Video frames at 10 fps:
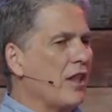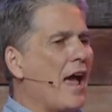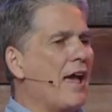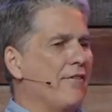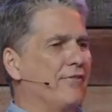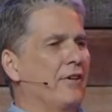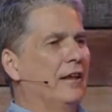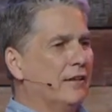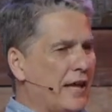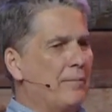life
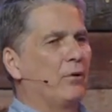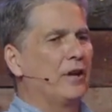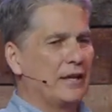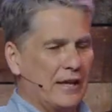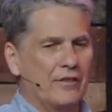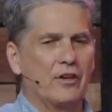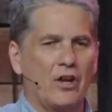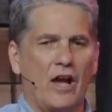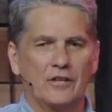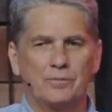laboring in the
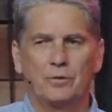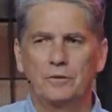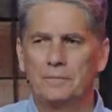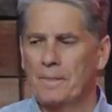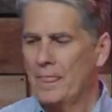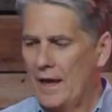gospel,